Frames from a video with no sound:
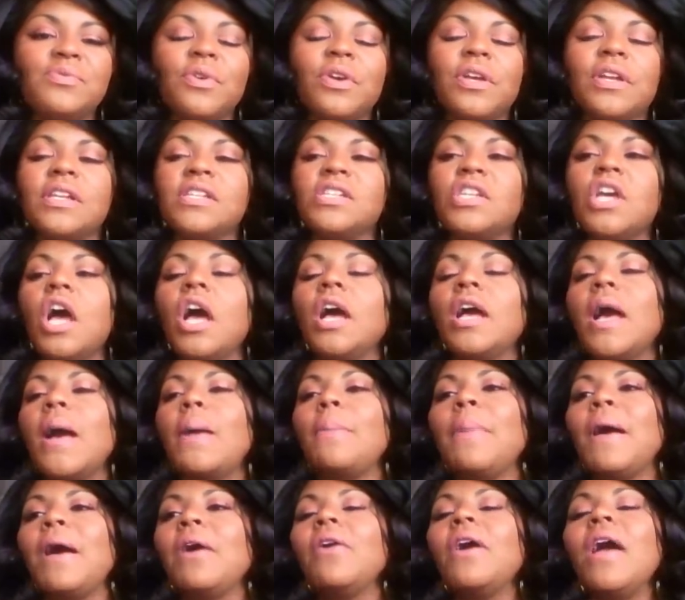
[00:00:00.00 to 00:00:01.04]
We're going to talk
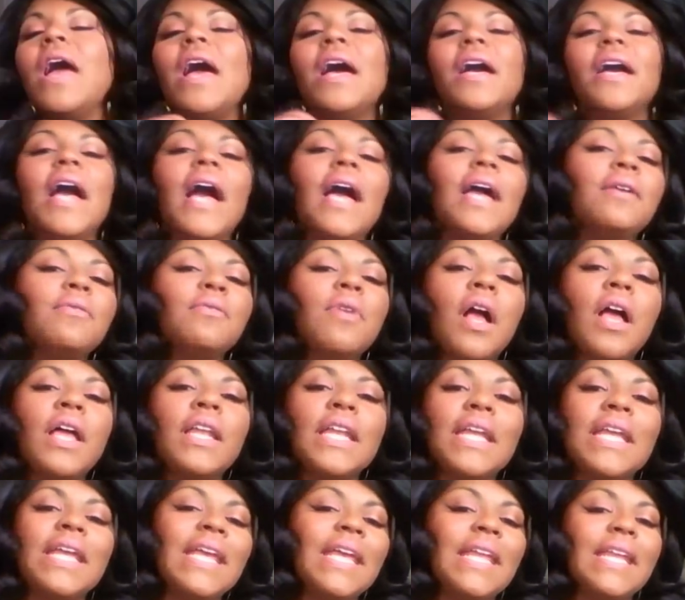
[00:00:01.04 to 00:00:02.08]
about
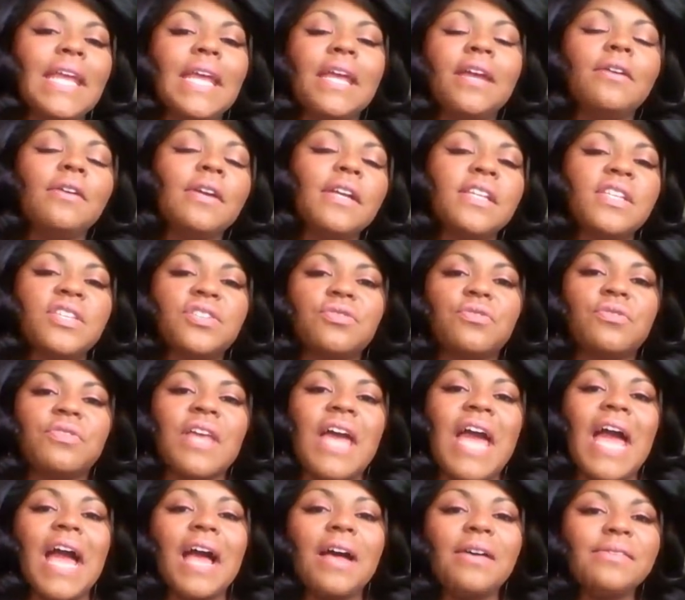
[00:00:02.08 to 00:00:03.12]
Chiron in Aries through the
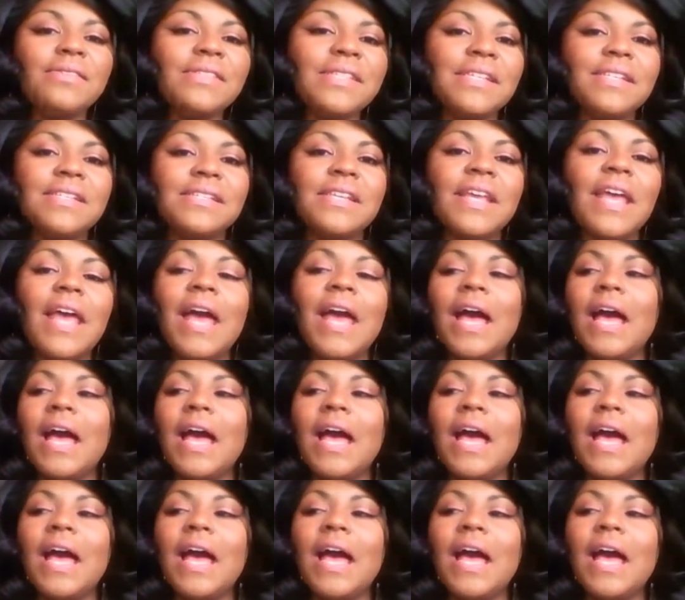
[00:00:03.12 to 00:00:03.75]
houses